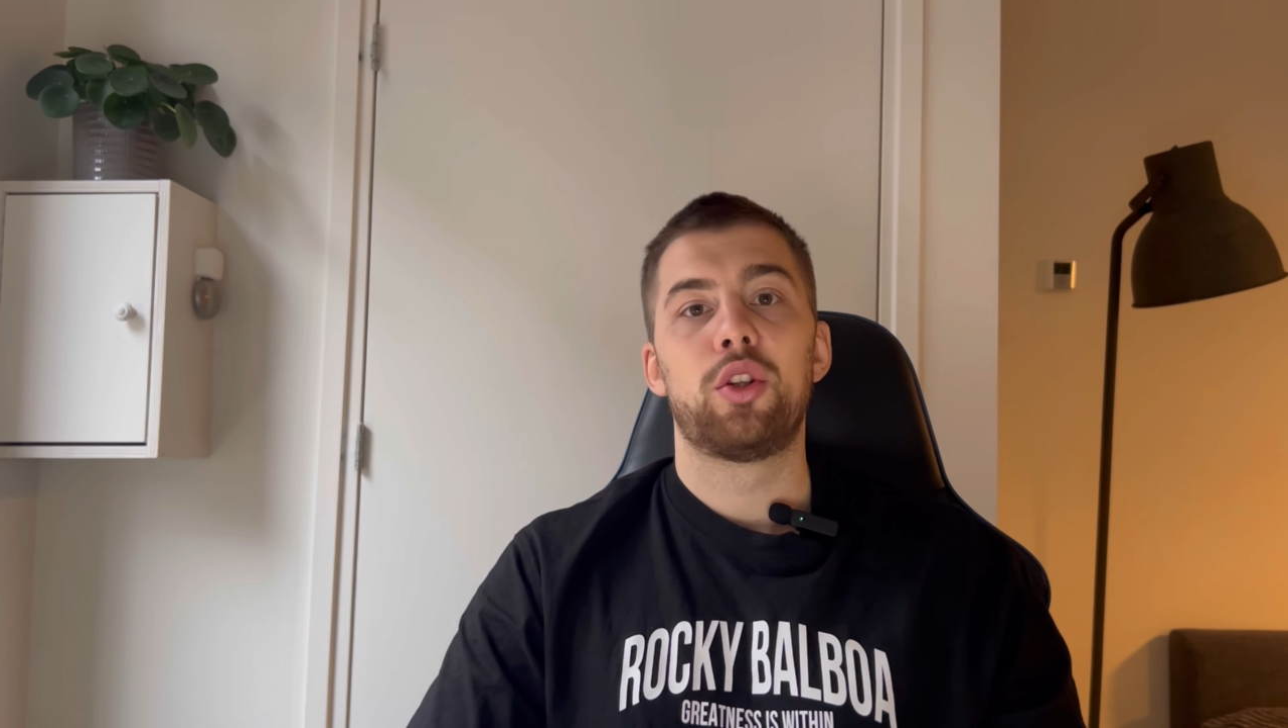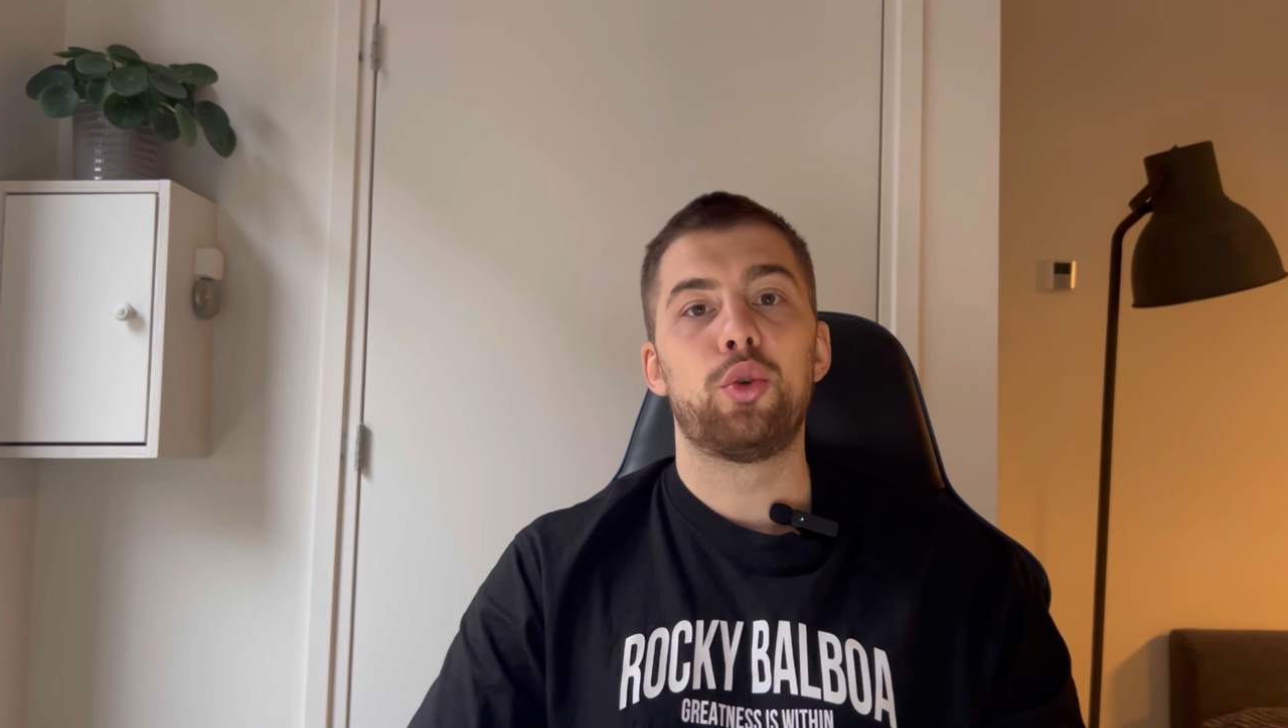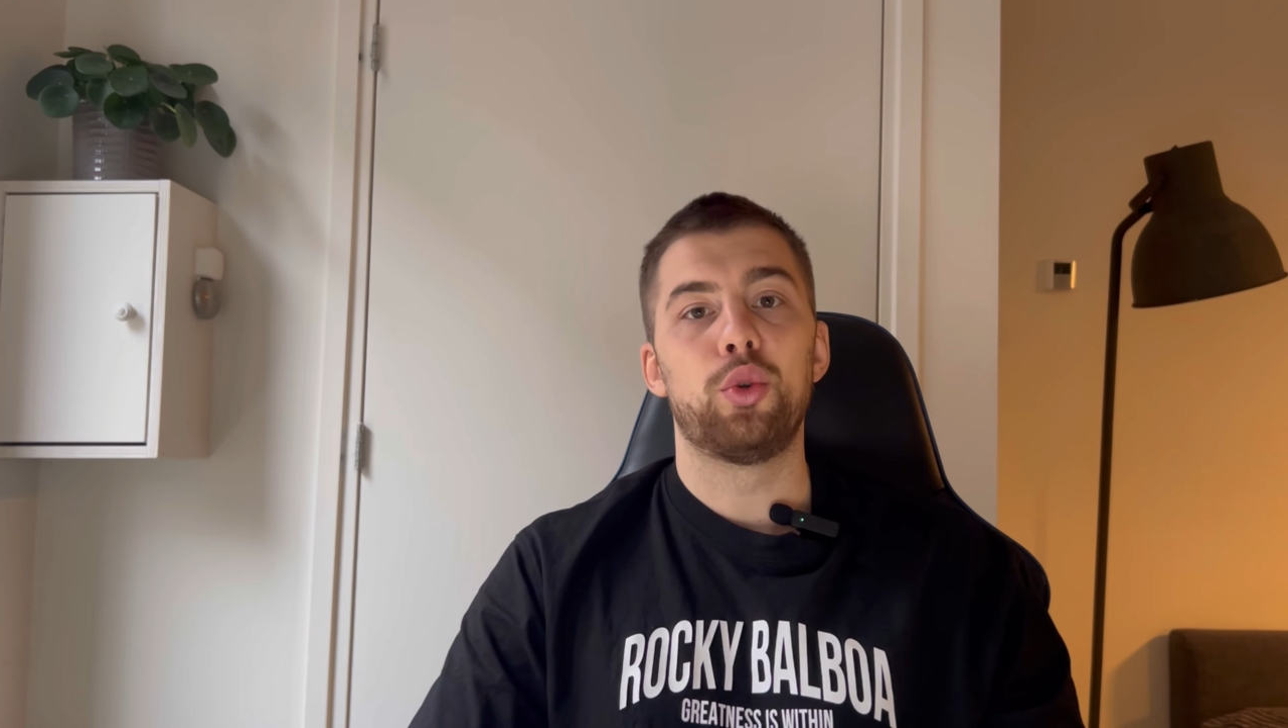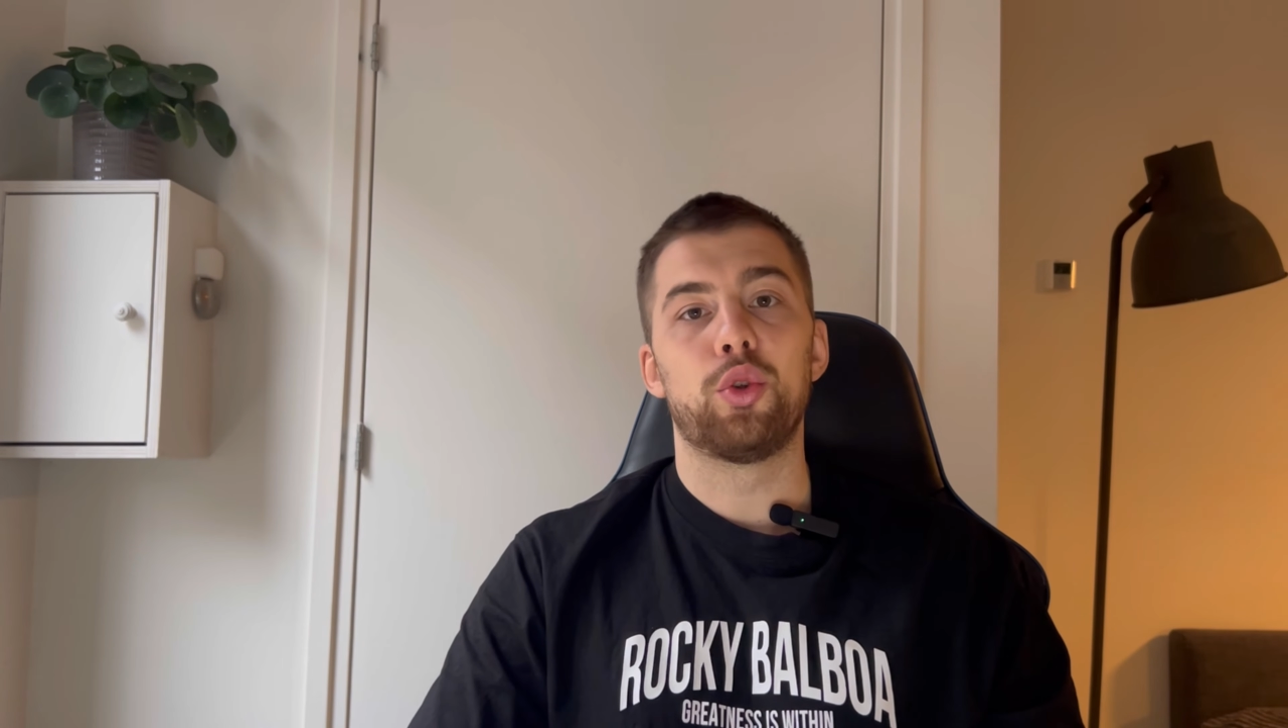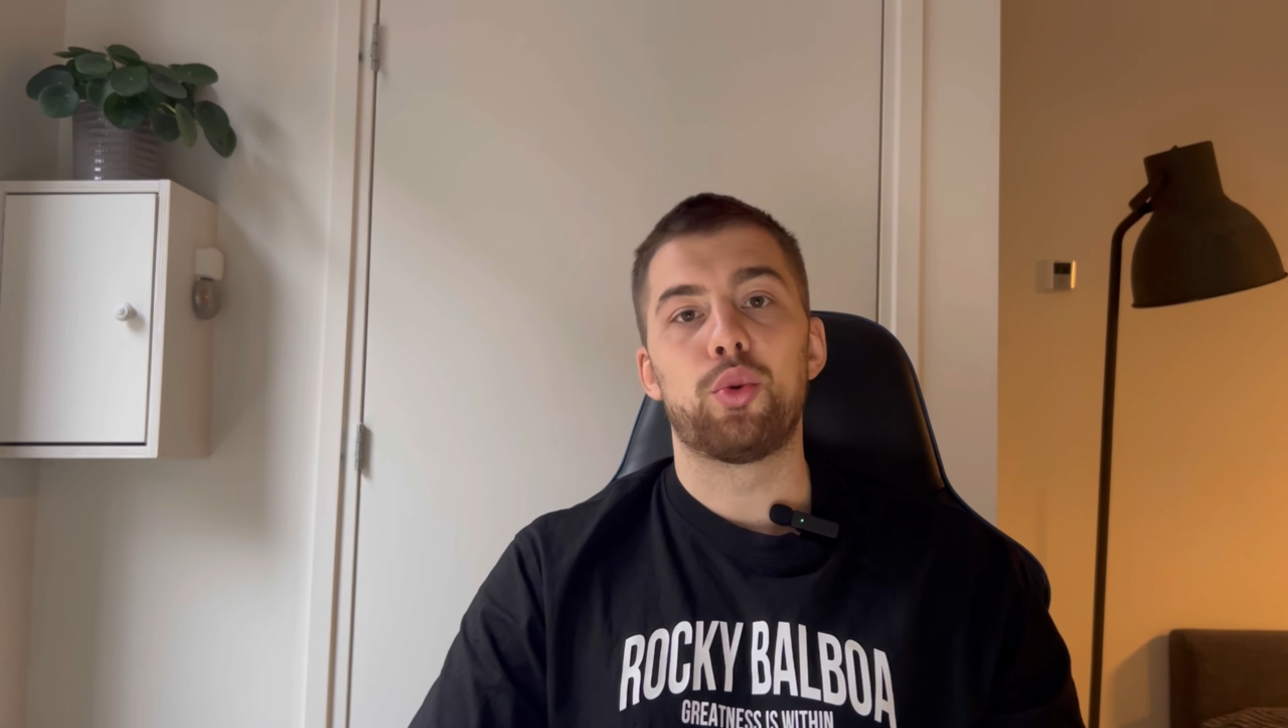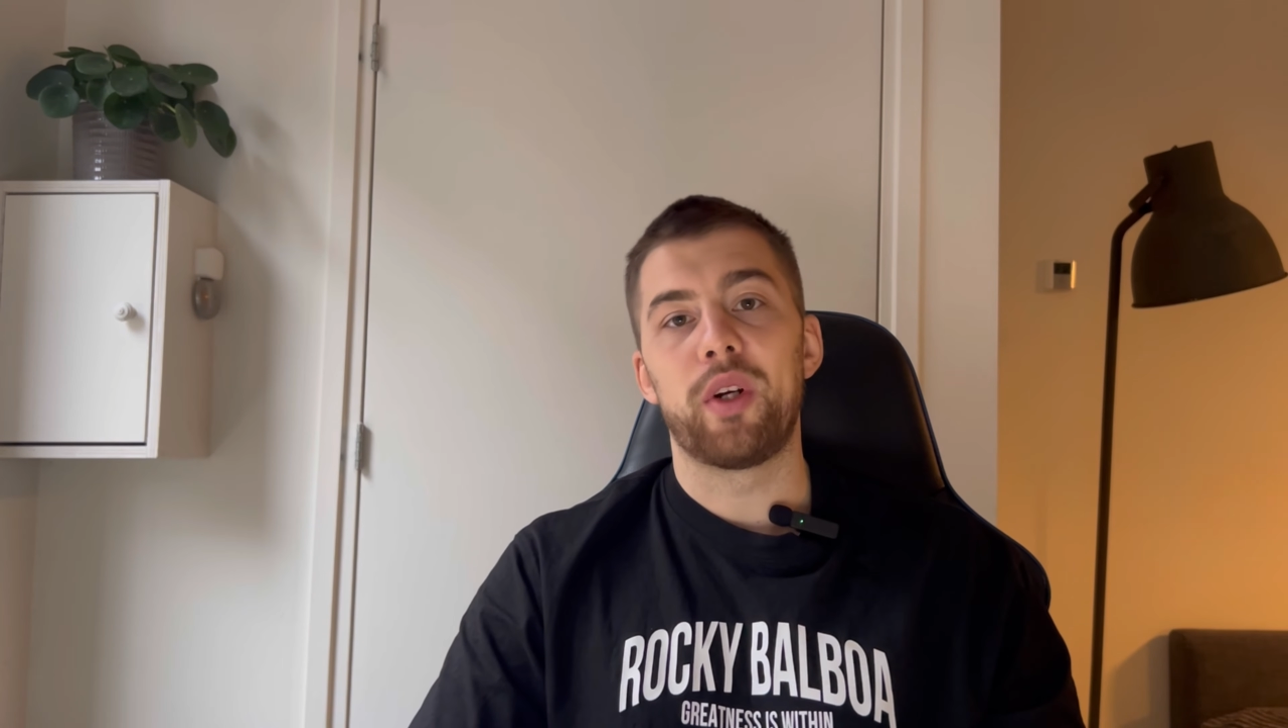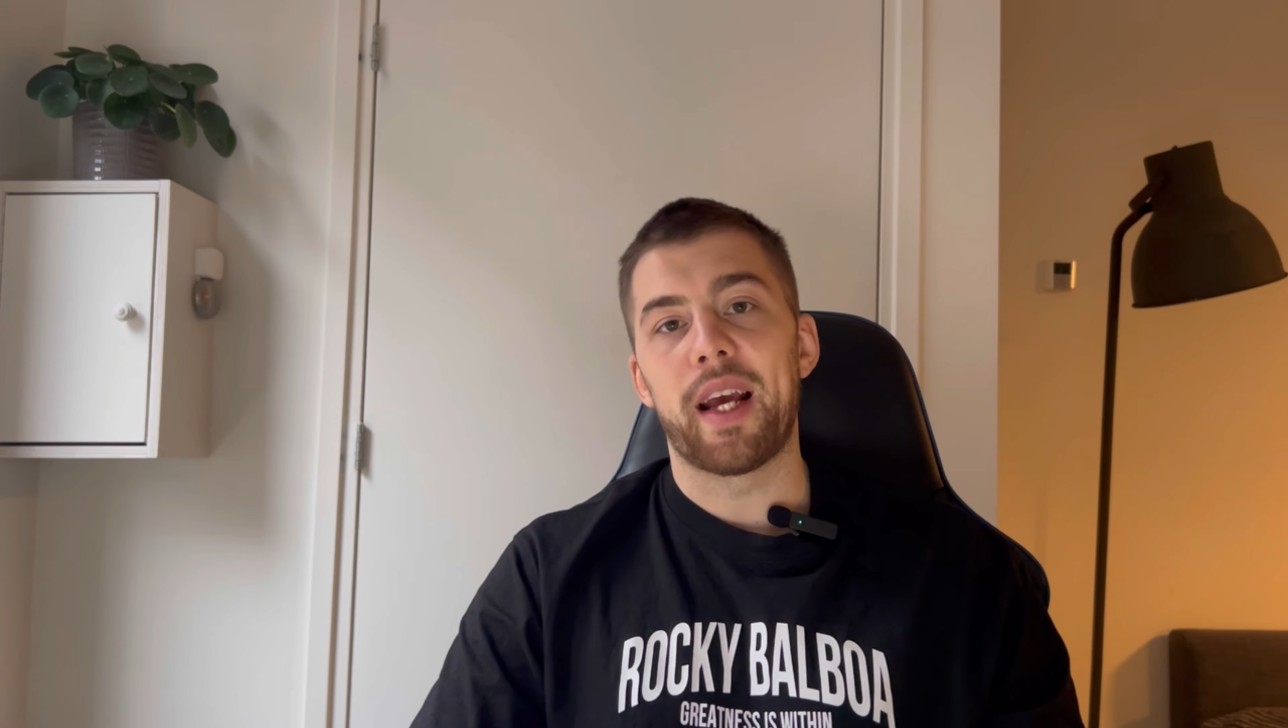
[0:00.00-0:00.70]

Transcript: 2 to 3